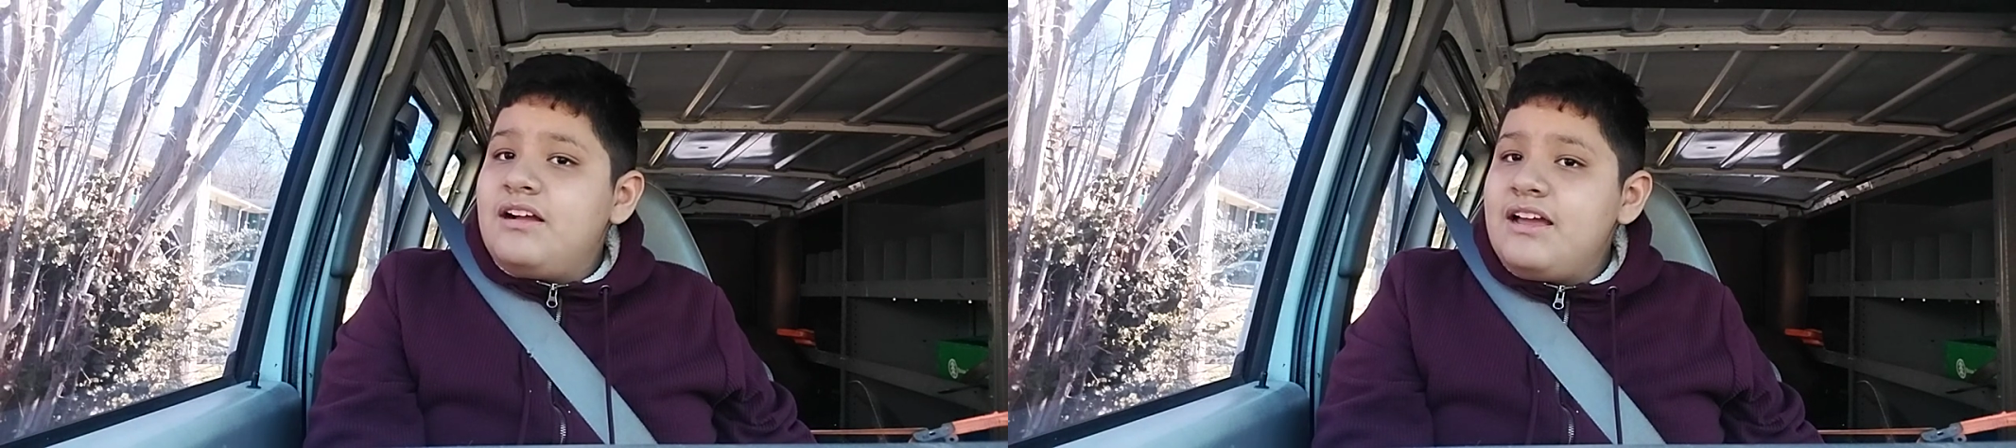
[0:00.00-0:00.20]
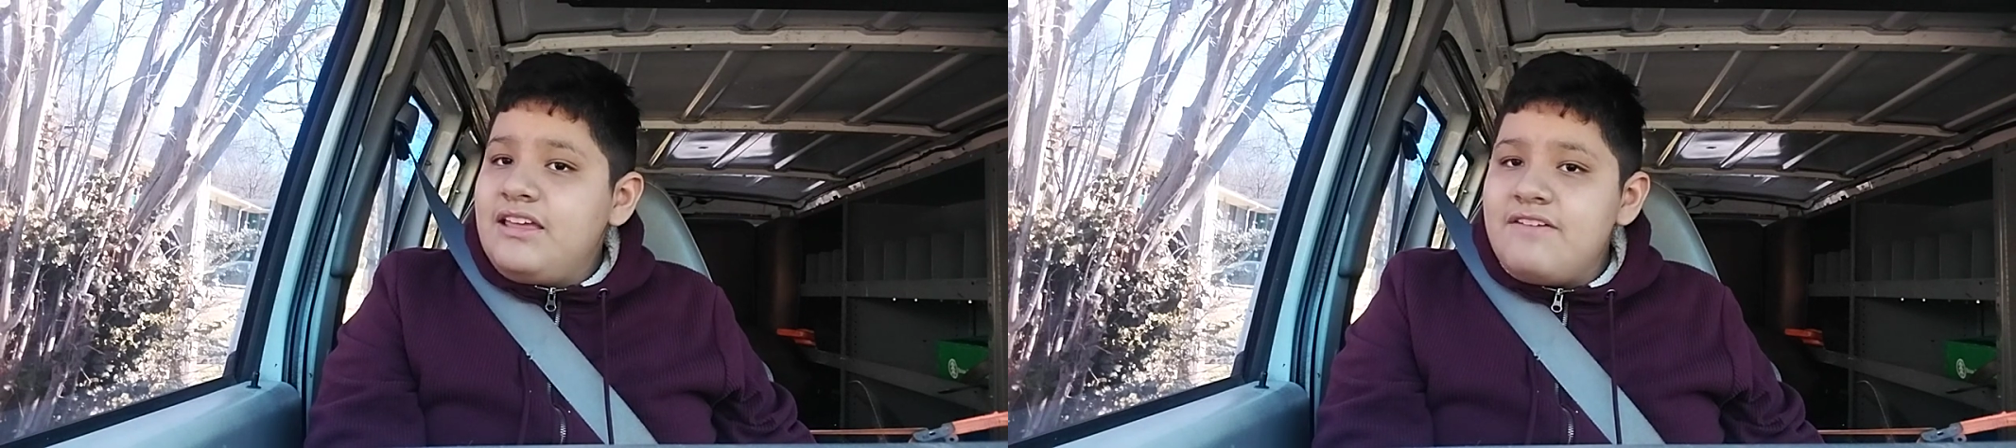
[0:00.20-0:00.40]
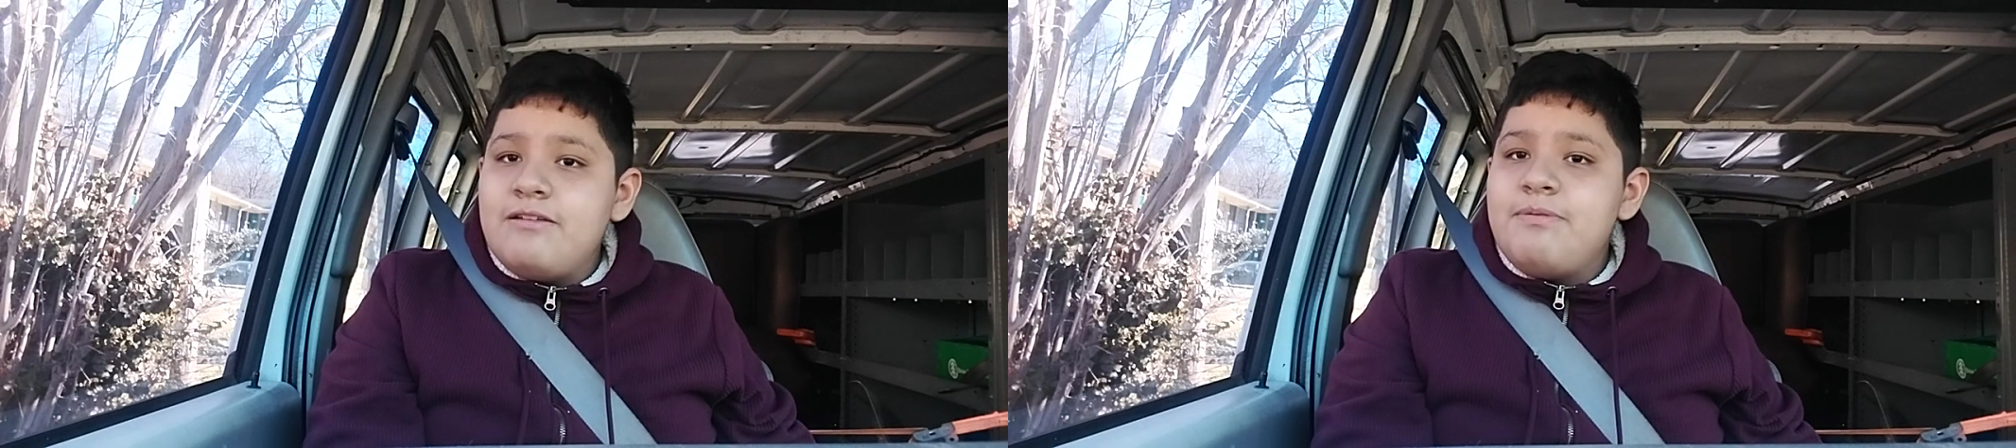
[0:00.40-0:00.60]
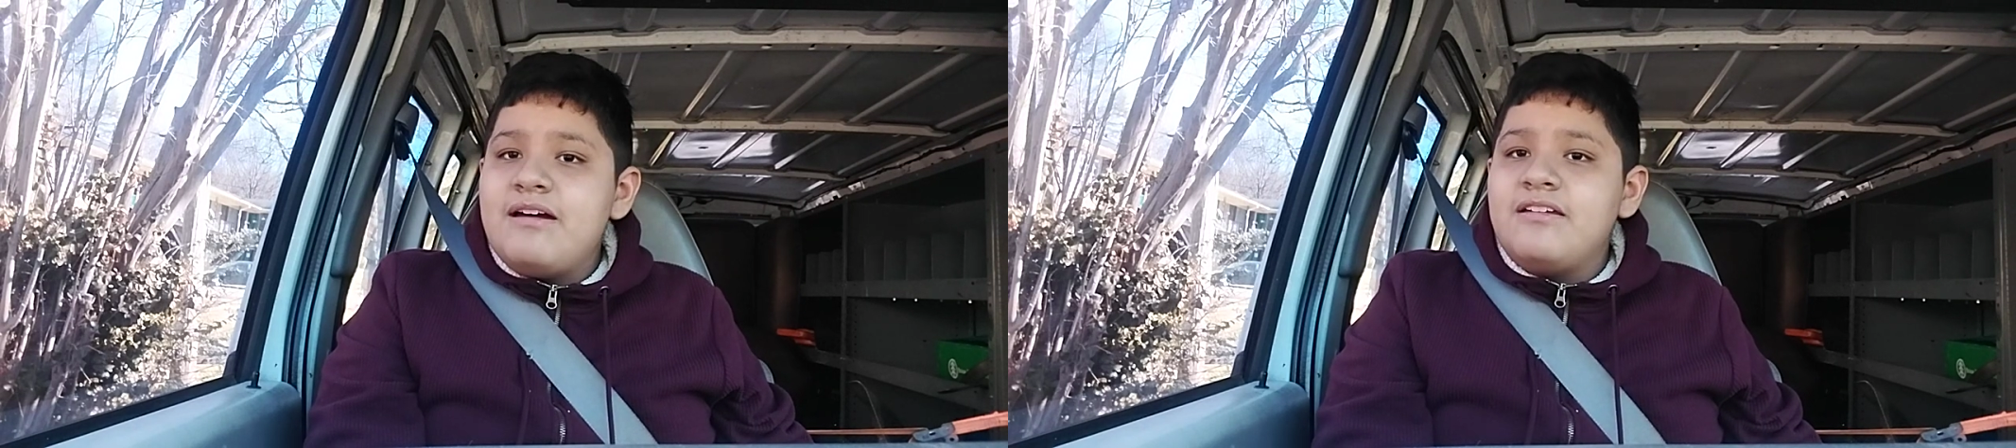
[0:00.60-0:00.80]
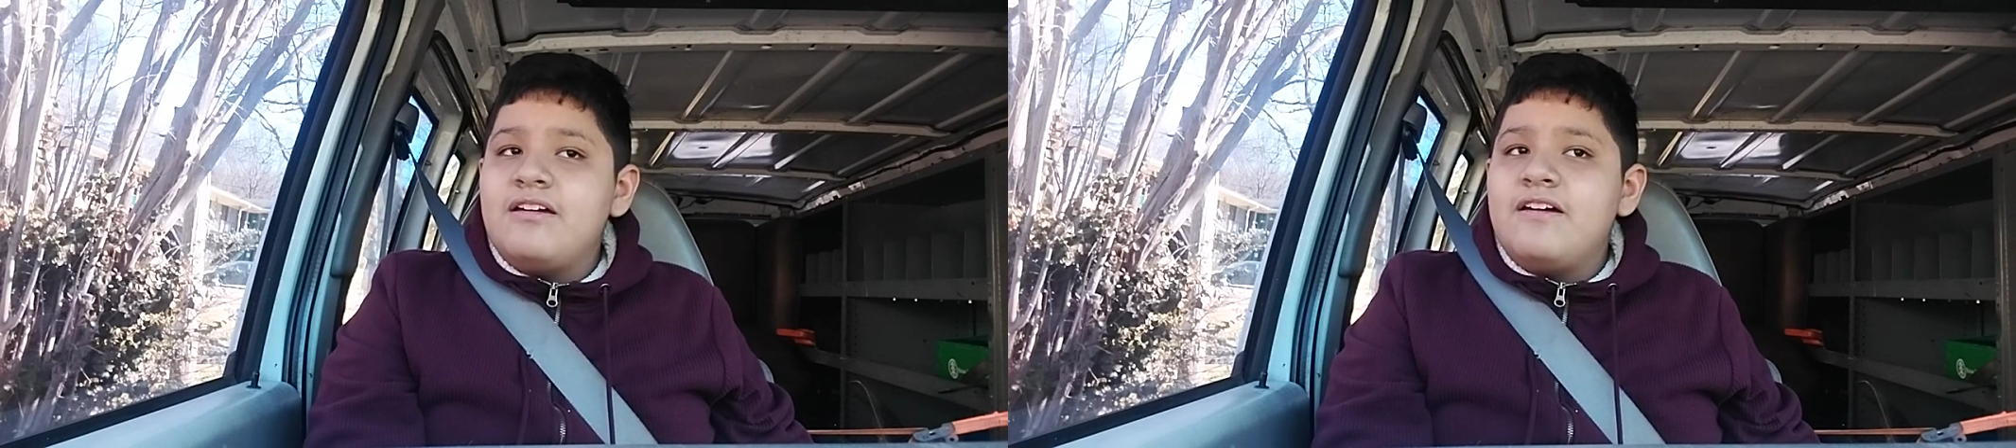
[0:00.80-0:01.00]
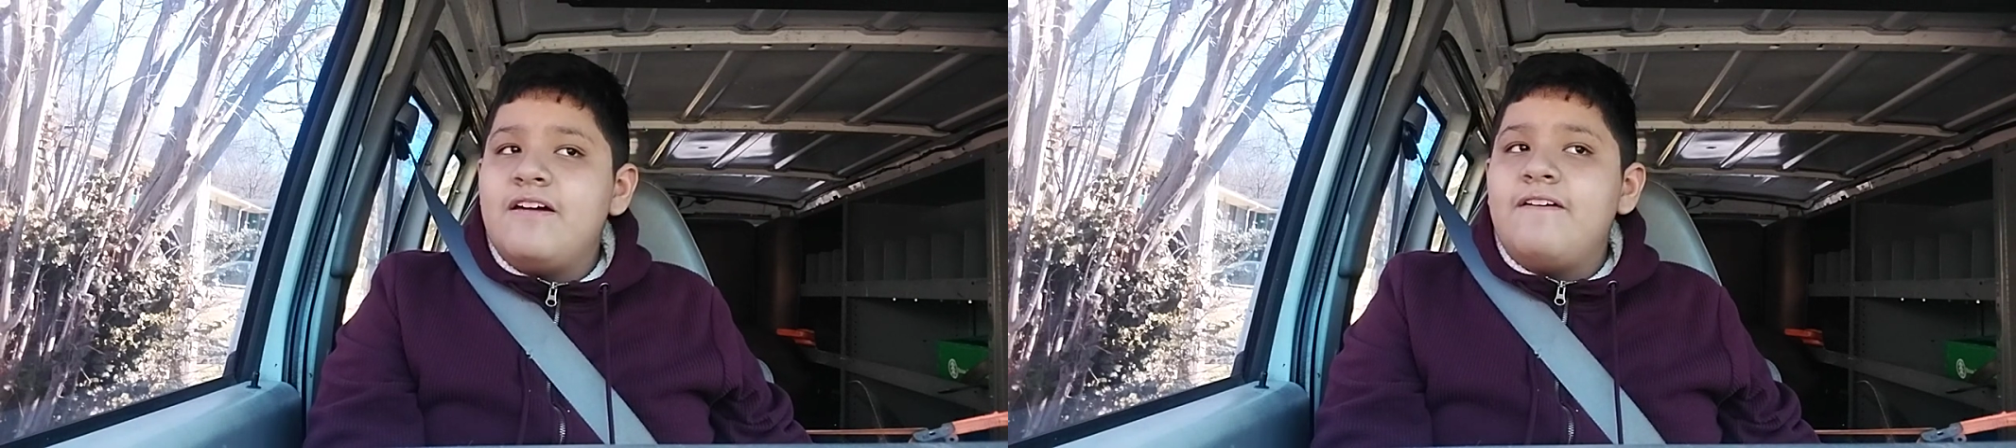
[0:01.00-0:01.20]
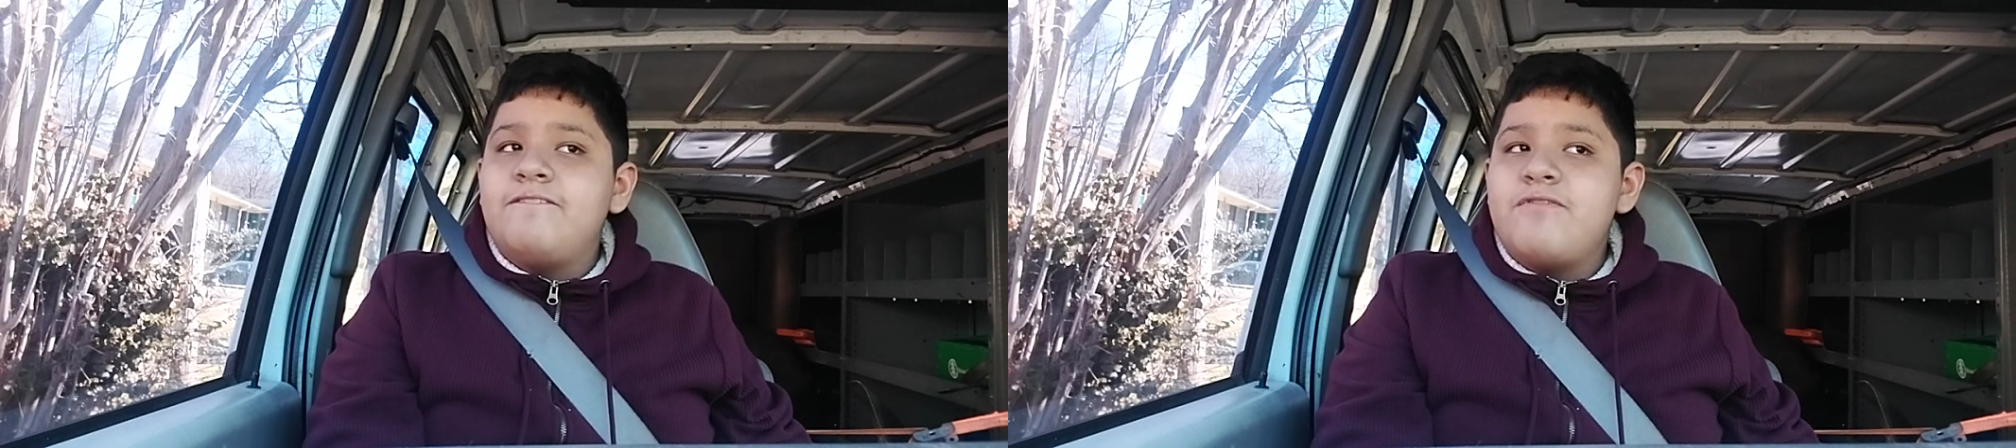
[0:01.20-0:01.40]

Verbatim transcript: I'd give it about a